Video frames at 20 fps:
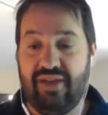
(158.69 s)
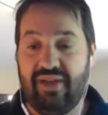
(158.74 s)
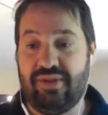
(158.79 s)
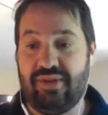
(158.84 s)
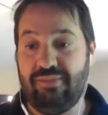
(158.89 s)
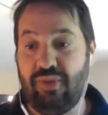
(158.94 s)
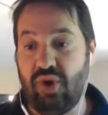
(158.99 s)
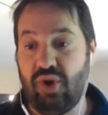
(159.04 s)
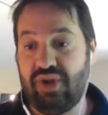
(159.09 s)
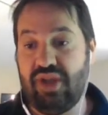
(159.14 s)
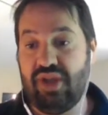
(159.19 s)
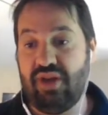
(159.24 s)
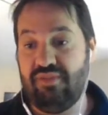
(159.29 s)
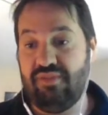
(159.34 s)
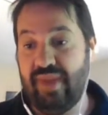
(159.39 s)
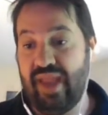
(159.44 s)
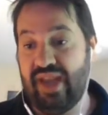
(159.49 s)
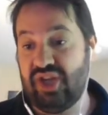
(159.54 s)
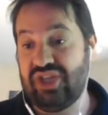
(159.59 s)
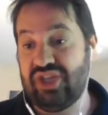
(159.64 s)
evolving
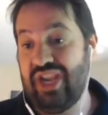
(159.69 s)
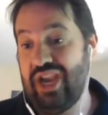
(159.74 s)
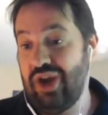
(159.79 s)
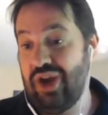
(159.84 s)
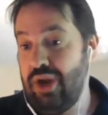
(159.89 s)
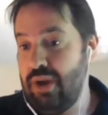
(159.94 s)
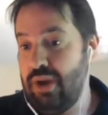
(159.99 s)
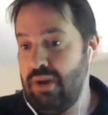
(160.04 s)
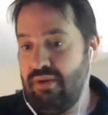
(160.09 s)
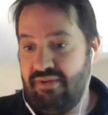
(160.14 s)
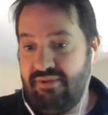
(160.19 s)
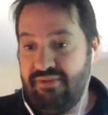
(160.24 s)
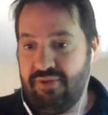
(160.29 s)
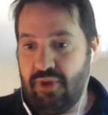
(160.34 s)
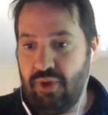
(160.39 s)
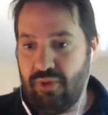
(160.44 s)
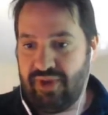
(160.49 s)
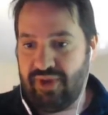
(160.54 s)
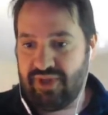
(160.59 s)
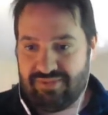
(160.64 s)
market of managed care
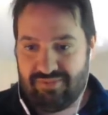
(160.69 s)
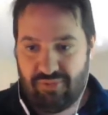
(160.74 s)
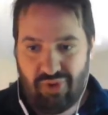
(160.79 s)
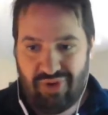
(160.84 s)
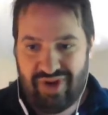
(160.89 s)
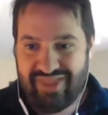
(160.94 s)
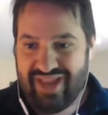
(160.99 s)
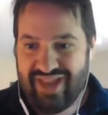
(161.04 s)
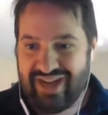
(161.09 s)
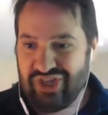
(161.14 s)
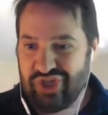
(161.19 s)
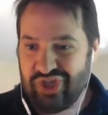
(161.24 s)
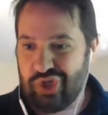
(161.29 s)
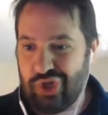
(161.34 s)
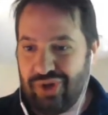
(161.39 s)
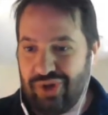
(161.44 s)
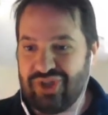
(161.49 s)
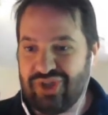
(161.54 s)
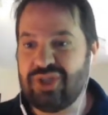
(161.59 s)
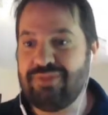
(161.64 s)
focus more on that
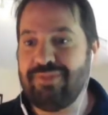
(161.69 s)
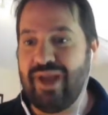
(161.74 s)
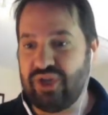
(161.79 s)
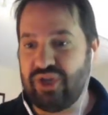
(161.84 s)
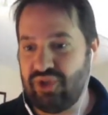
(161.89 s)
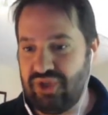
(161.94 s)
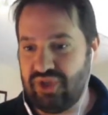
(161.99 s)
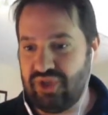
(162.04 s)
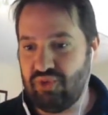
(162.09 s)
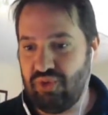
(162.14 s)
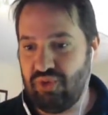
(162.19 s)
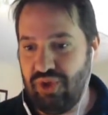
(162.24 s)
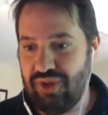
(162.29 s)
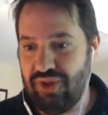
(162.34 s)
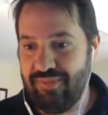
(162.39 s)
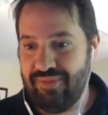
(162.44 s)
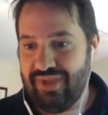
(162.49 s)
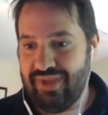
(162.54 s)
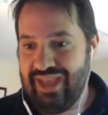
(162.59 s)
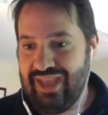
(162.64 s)
insurance specialist
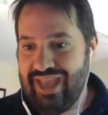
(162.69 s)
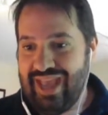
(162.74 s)
role.